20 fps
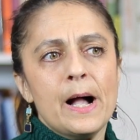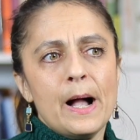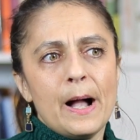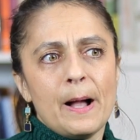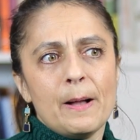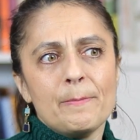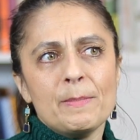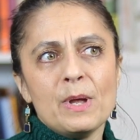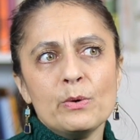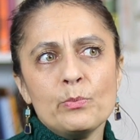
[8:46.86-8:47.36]

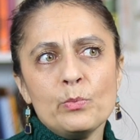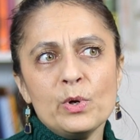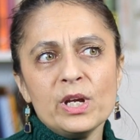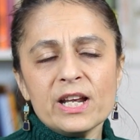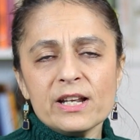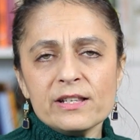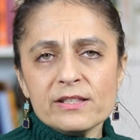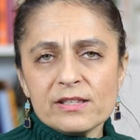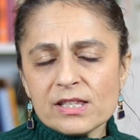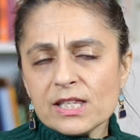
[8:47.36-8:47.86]
And we
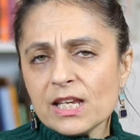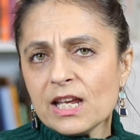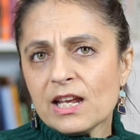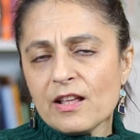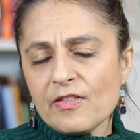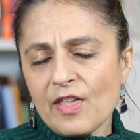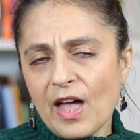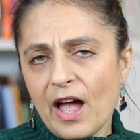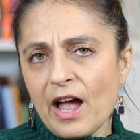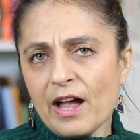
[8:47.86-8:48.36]
can
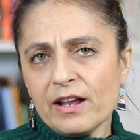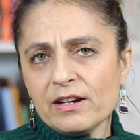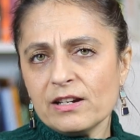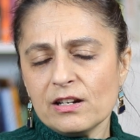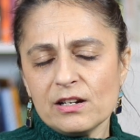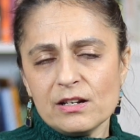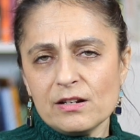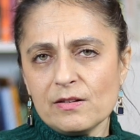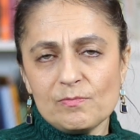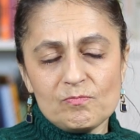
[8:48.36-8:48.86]
see
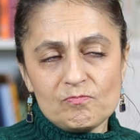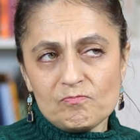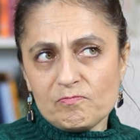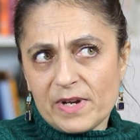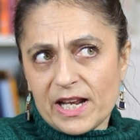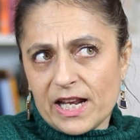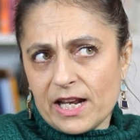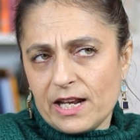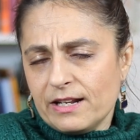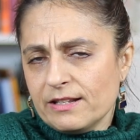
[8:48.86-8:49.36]
that
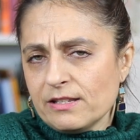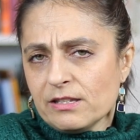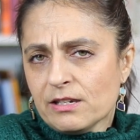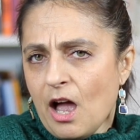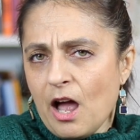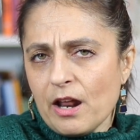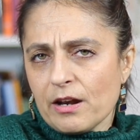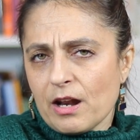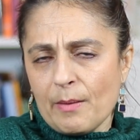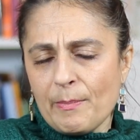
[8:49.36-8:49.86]
he's
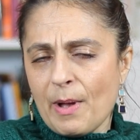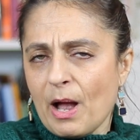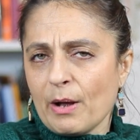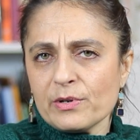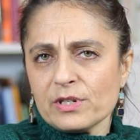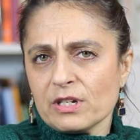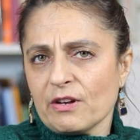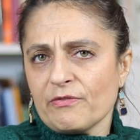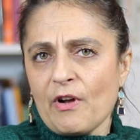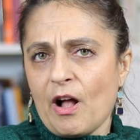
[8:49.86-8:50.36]
not
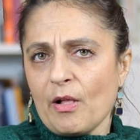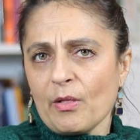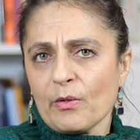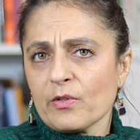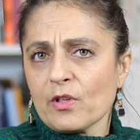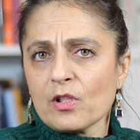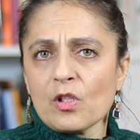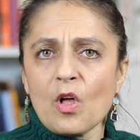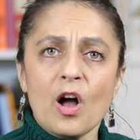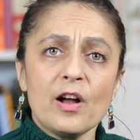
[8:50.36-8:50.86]
about to follow
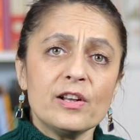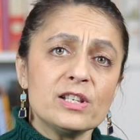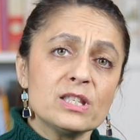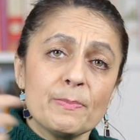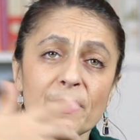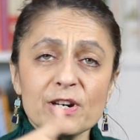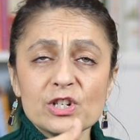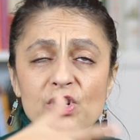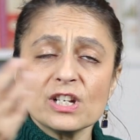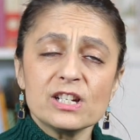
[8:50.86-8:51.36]
the law,
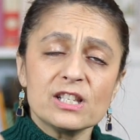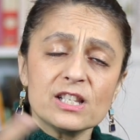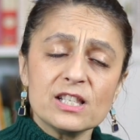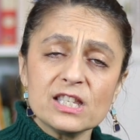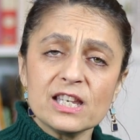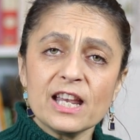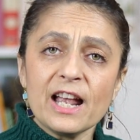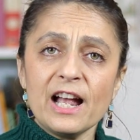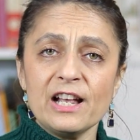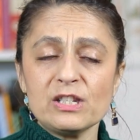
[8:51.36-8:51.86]
especially
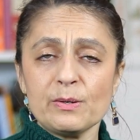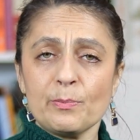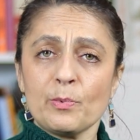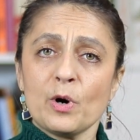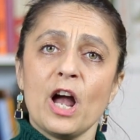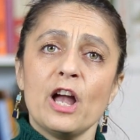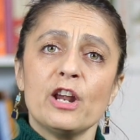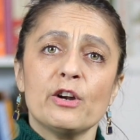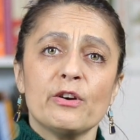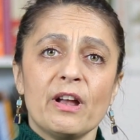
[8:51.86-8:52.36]
since he has a
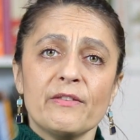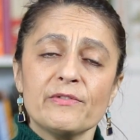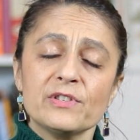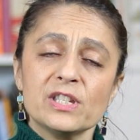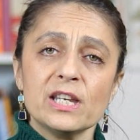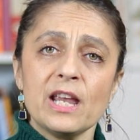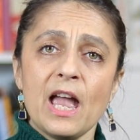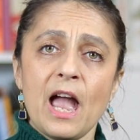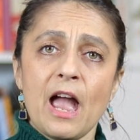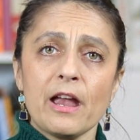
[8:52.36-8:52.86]
prior
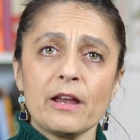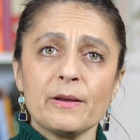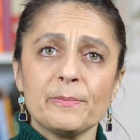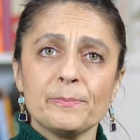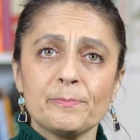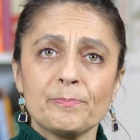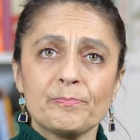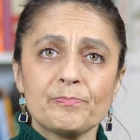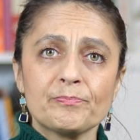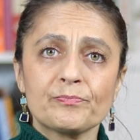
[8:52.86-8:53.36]
FTA.
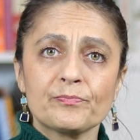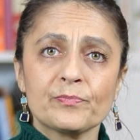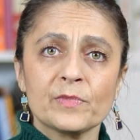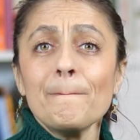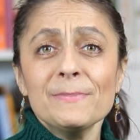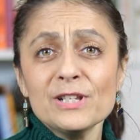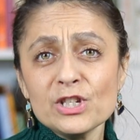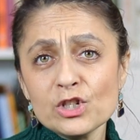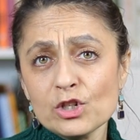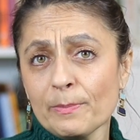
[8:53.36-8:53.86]

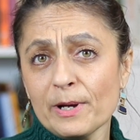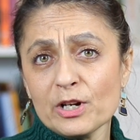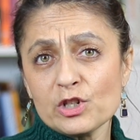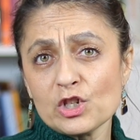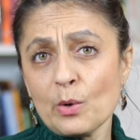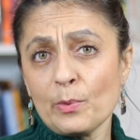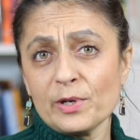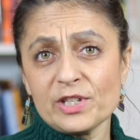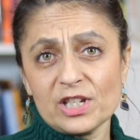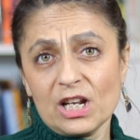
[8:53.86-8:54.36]
Mr.
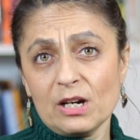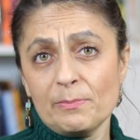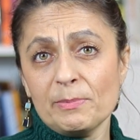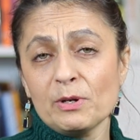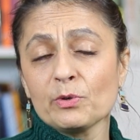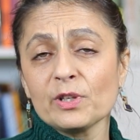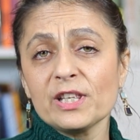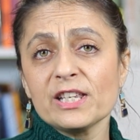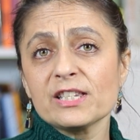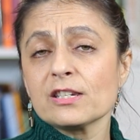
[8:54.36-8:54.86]
Munchel wasn't going to
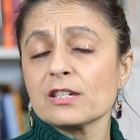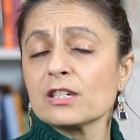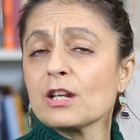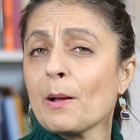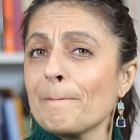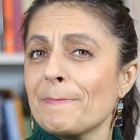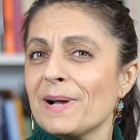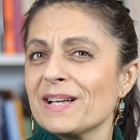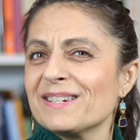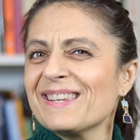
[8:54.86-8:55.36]
be released
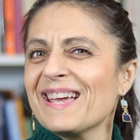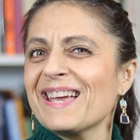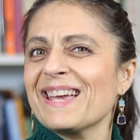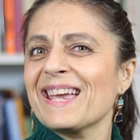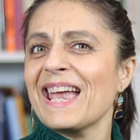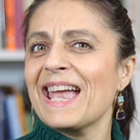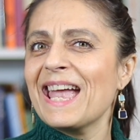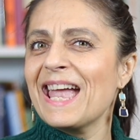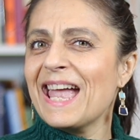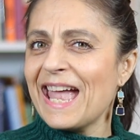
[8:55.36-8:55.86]
until
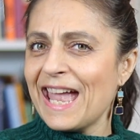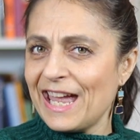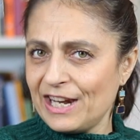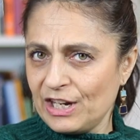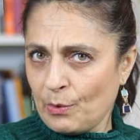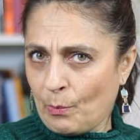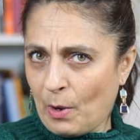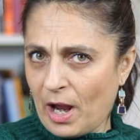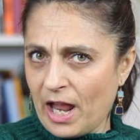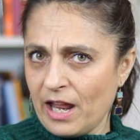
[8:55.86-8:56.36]
Monday
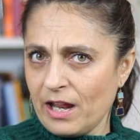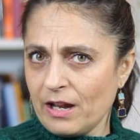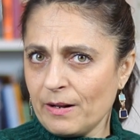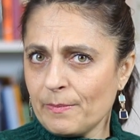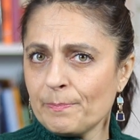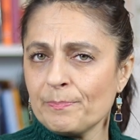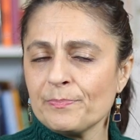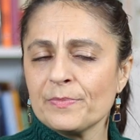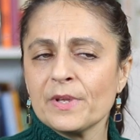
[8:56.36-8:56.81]
anyway.